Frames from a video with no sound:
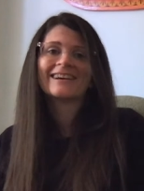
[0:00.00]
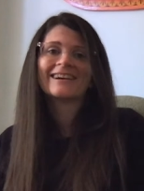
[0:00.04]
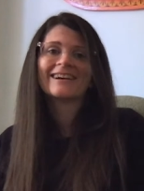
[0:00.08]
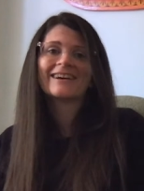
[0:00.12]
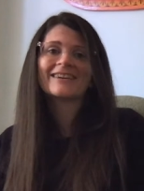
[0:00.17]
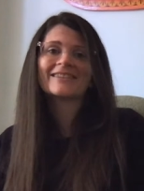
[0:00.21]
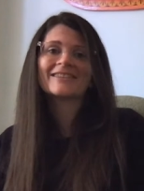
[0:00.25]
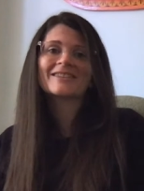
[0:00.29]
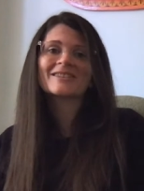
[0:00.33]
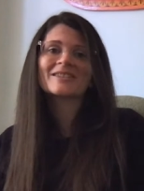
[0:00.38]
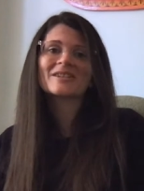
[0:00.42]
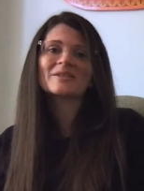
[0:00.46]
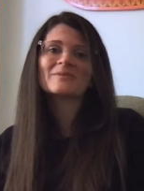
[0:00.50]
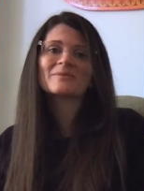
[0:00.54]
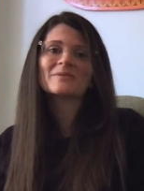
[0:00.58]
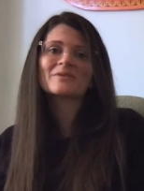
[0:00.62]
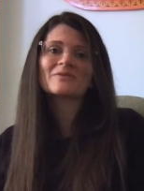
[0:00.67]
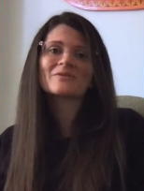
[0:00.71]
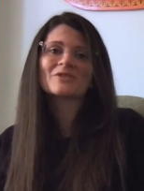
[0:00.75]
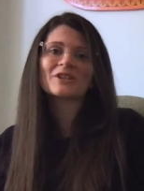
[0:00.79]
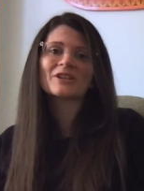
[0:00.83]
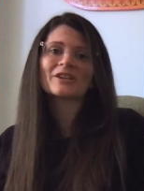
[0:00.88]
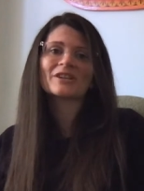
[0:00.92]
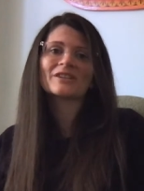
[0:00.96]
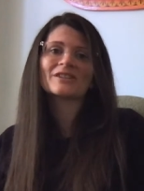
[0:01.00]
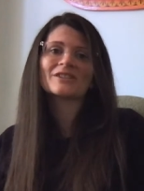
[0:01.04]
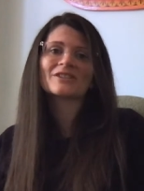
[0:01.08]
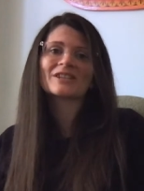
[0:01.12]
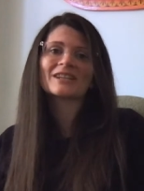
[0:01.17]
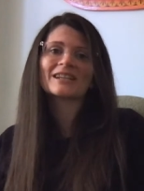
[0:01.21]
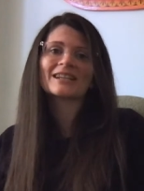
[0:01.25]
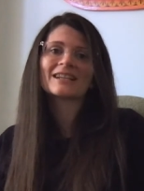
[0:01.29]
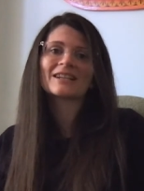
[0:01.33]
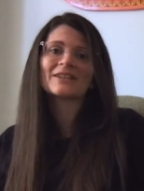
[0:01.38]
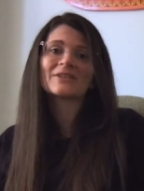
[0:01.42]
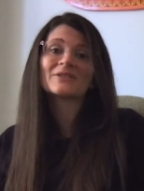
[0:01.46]
Other types of church,
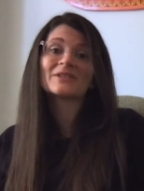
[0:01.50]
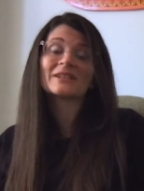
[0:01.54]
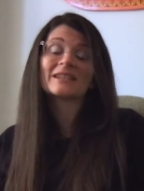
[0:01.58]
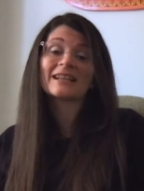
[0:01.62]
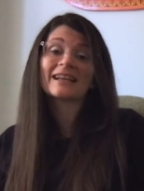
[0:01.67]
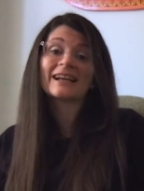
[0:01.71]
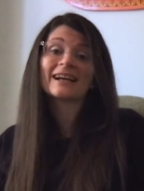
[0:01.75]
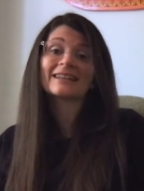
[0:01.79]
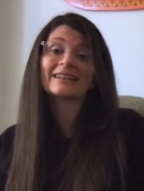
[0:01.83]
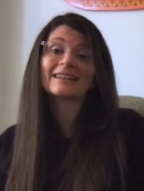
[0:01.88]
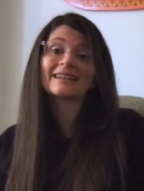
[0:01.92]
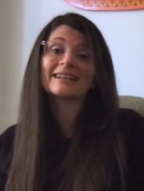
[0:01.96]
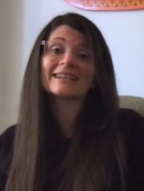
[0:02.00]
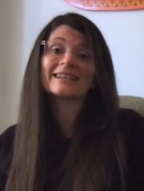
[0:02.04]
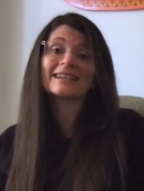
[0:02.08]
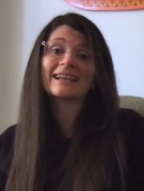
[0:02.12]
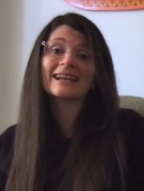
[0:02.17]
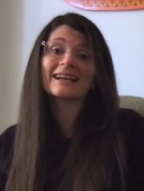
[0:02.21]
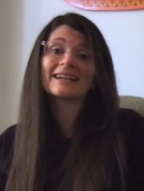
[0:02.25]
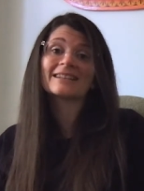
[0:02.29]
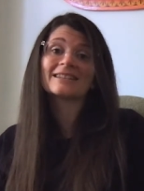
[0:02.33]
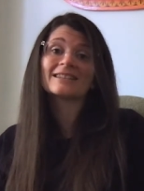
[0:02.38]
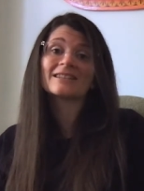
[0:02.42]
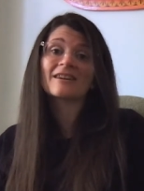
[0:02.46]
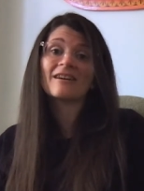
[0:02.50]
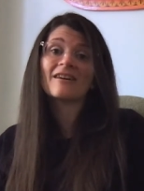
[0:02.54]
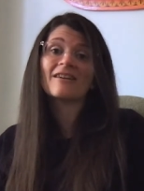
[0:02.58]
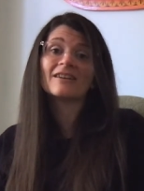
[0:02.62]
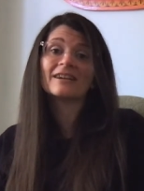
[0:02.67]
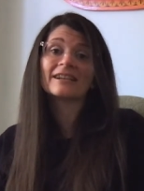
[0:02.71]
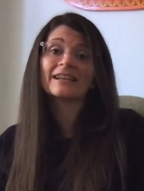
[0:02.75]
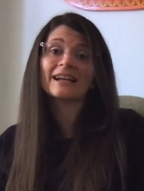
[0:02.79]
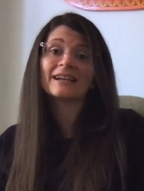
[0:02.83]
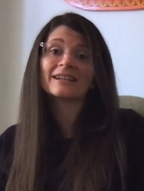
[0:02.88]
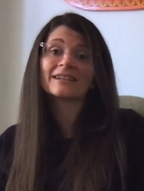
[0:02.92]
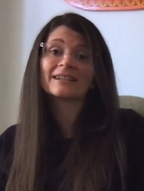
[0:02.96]
including Catholic and
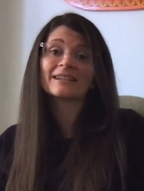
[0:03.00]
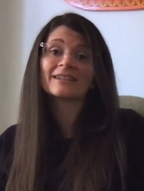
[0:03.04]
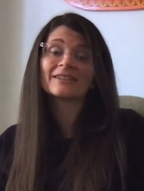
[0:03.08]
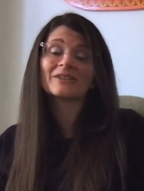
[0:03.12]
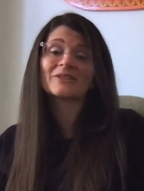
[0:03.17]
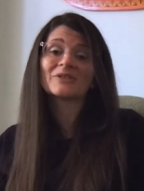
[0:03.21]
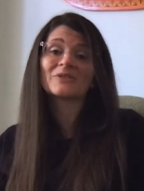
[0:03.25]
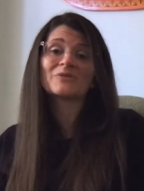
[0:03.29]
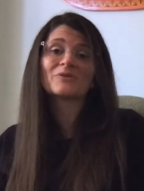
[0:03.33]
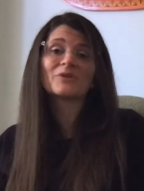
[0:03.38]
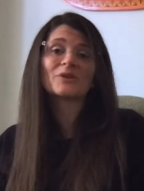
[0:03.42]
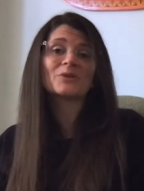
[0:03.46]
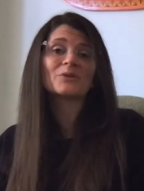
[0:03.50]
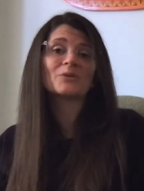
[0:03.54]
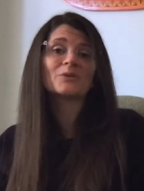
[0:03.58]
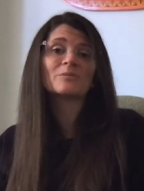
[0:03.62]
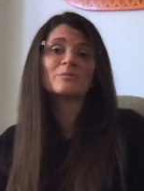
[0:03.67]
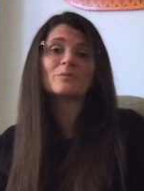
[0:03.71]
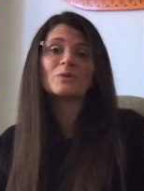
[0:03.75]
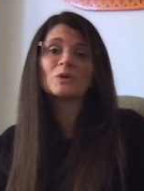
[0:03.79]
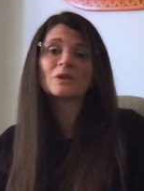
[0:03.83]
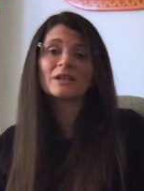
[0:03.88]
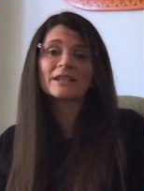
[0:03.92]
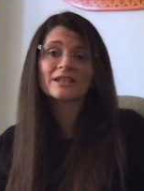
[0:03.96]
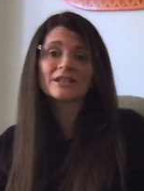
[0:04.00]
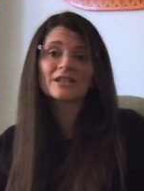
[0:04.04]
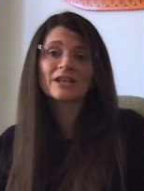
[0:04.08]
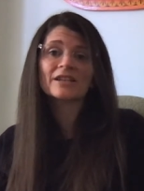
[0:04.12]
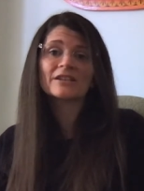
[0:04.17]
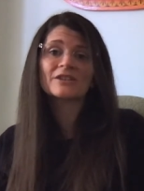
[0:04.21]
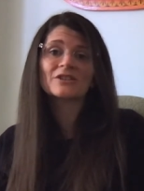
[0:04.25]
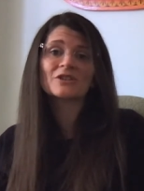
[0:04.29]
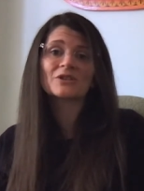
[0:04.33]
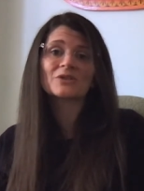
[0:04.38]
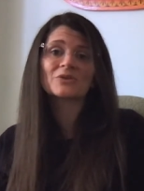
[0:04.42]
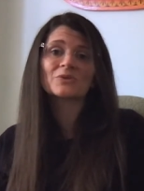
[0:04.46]
High Anglican, follow a more
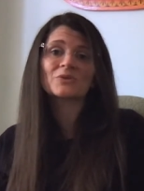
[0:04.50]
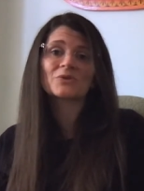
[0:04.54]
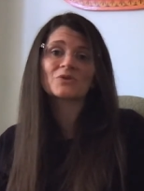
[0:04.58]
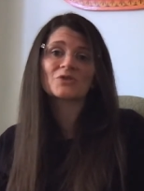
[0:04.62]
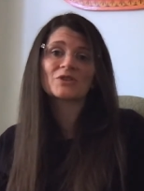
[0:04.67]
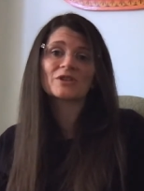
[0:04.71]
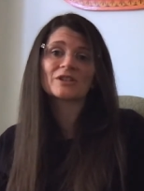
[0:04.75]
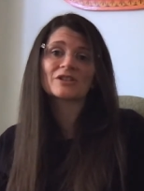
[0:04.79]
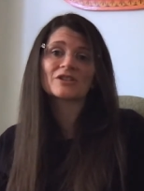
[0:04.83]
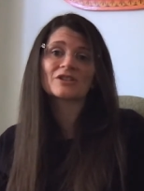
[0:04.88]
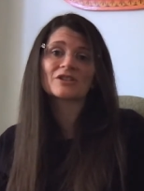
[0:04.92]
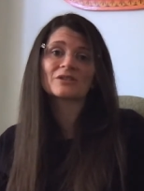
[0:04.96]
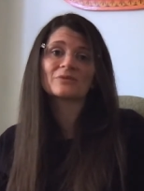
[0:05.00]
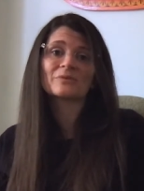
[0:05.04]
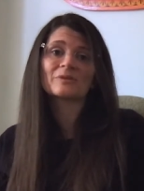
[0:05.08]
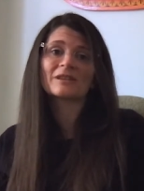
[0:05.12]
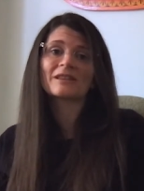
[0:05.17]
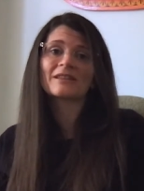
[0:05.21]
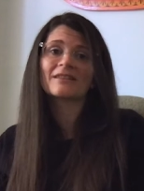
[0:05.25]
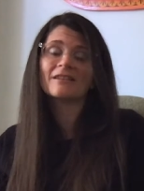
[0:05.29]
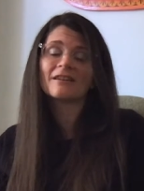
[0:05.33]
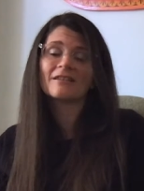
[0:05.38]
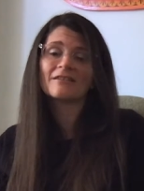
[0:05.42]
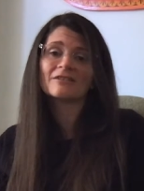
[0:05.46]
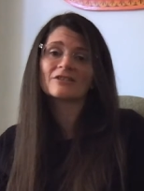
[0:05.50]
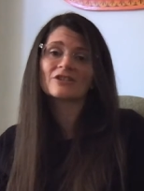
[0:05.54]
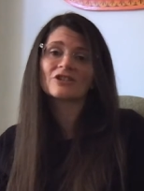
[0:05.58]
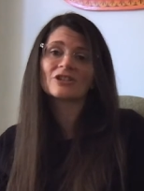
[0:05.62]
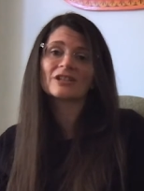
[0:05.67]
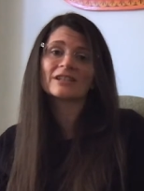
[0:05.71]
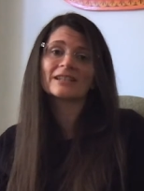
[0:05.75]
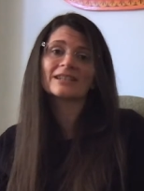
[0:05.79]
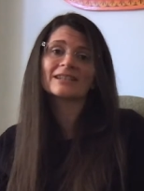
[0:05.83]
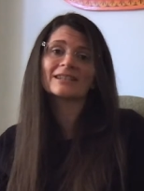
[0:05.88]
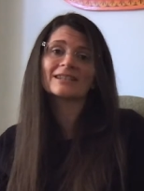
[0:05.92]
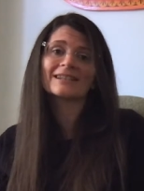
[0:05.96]
liturgical structure with
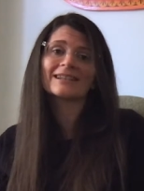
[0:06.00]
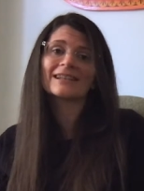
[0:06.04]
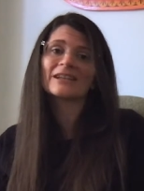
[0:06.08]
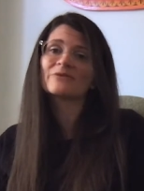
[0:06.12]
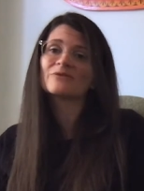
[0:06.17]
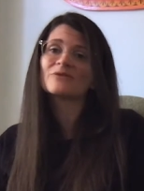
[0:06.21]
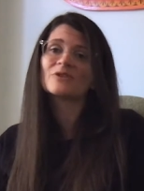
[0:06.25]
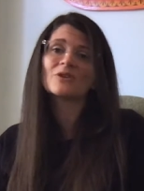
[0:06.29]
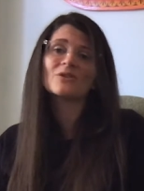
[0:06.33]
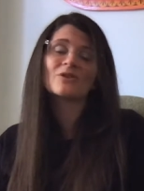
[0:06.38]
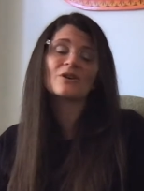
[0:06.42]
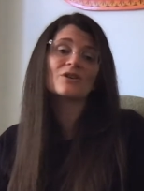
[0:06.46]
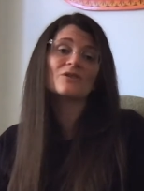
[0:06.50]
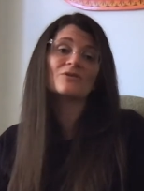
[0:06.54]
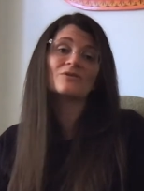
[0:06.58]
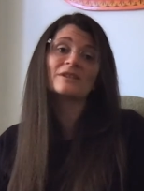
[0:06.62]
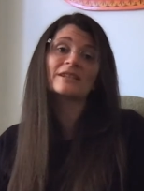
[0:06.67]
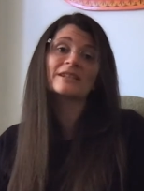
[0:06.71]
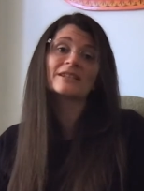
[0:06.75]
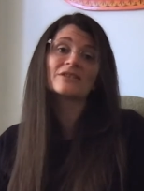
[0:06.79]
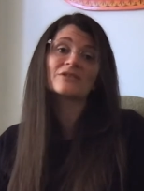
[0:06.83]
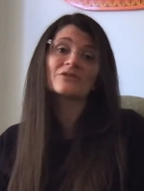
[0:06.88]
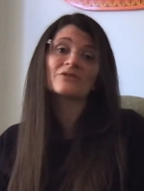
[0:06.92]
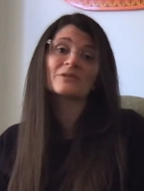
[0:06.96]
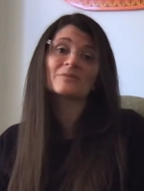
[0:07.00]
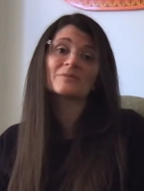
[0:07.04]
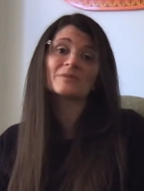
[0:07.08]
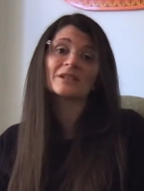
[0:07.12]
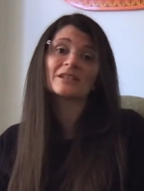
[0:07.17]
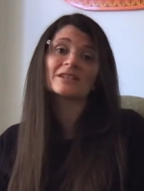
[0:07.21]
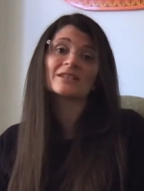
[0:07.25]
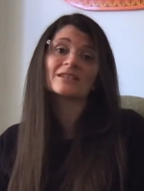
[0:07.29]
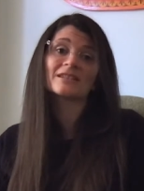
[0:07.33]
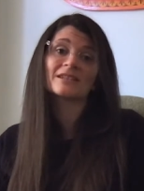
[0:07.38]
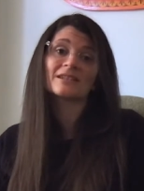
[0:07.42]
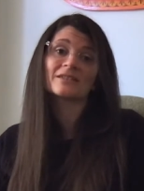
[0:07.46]
largely, if not wholly,
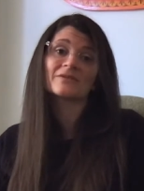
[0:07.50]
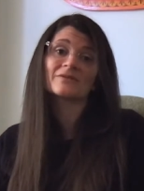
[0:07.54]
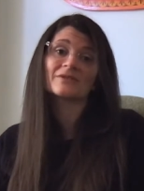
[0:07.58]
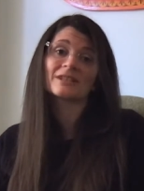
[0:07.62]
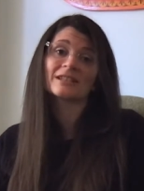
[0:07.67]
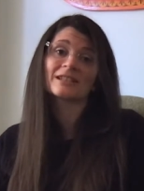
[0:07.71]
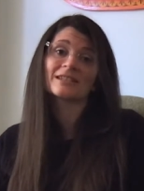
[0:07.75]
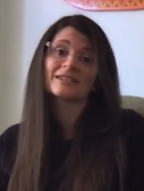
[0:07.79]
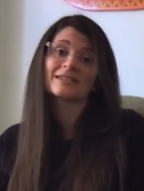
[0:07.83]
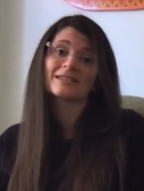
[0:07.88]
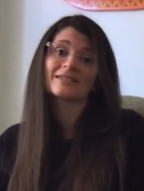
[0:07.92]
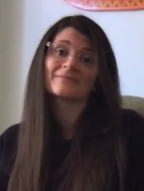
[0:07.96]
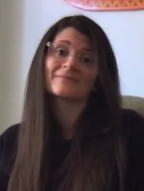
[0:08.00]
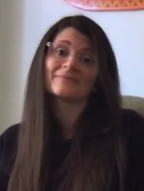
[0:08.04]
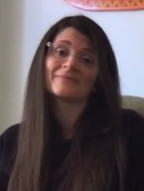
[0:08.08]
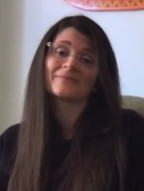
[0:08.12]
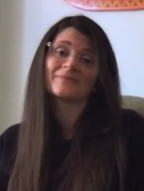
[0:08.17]
scripted services.